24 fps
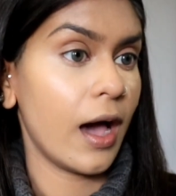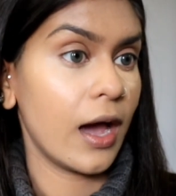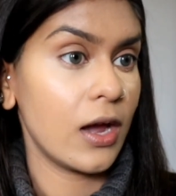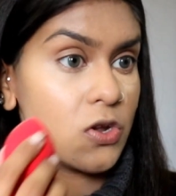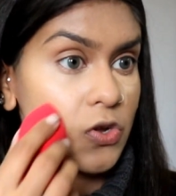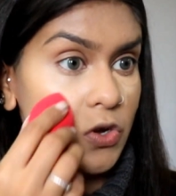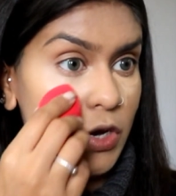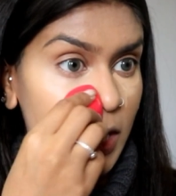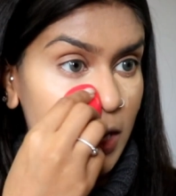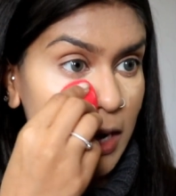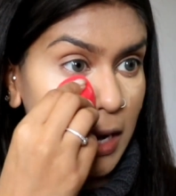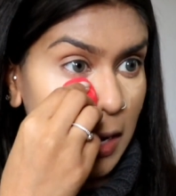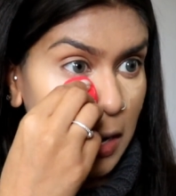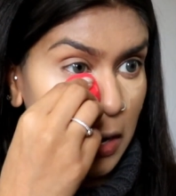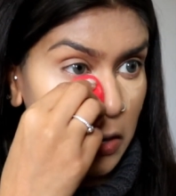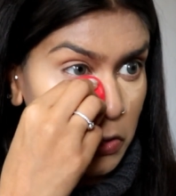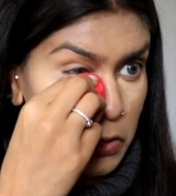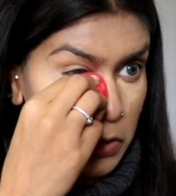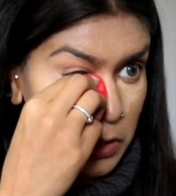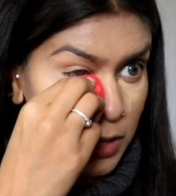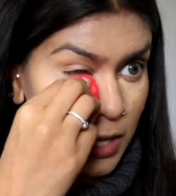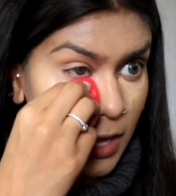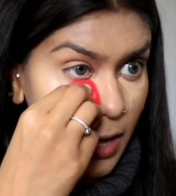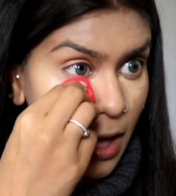hydrating
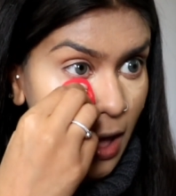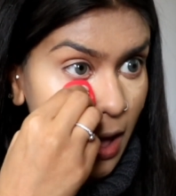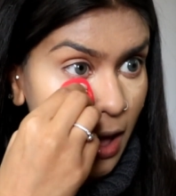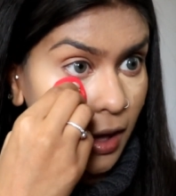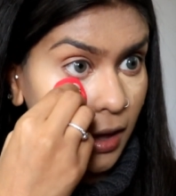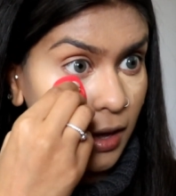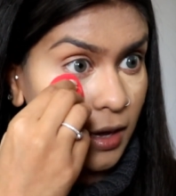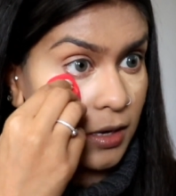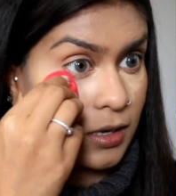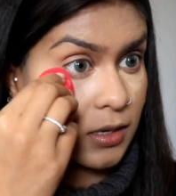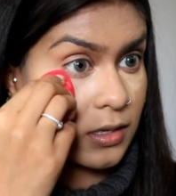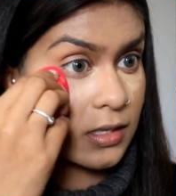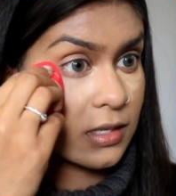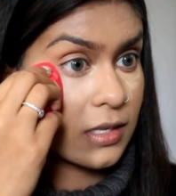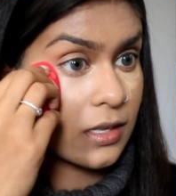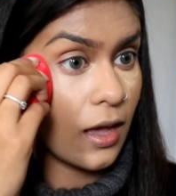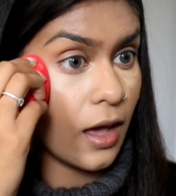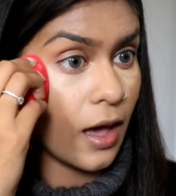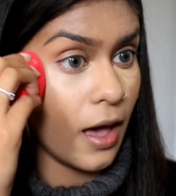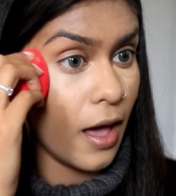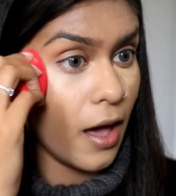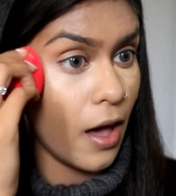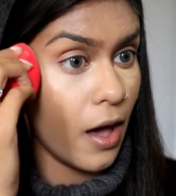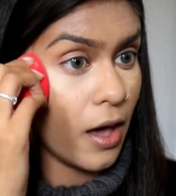under the eyes.
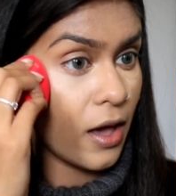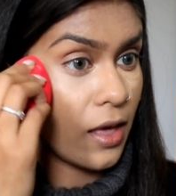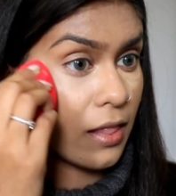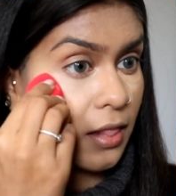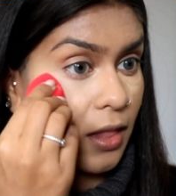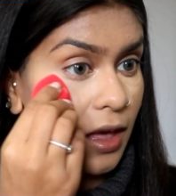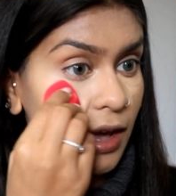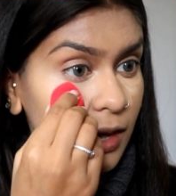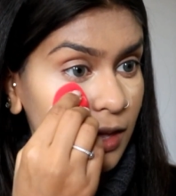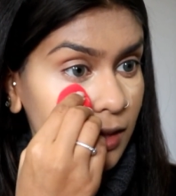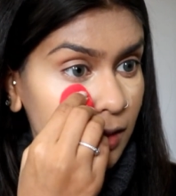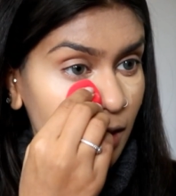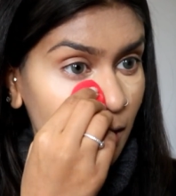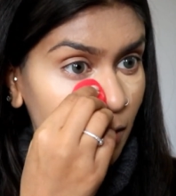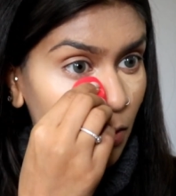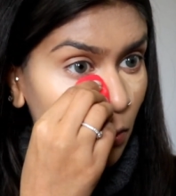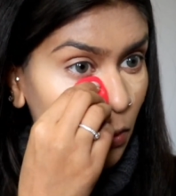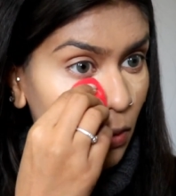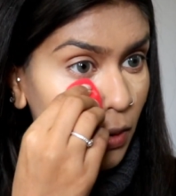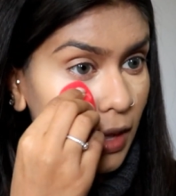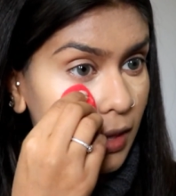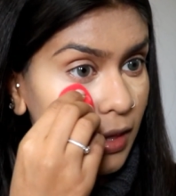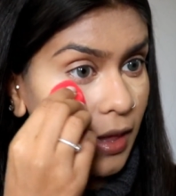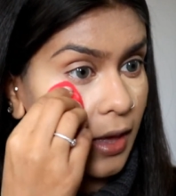I like
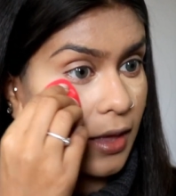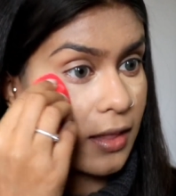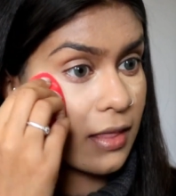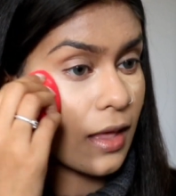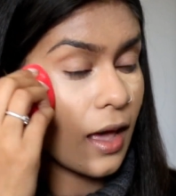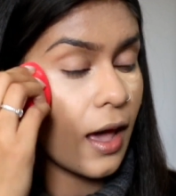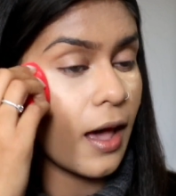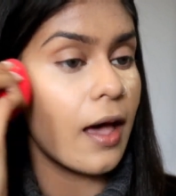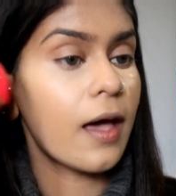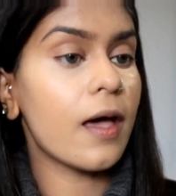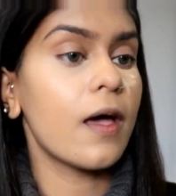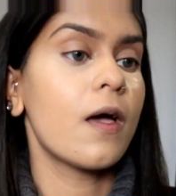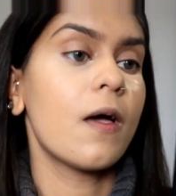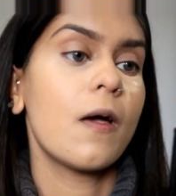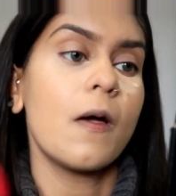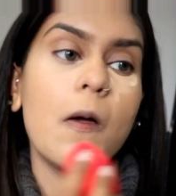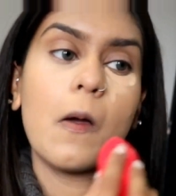that.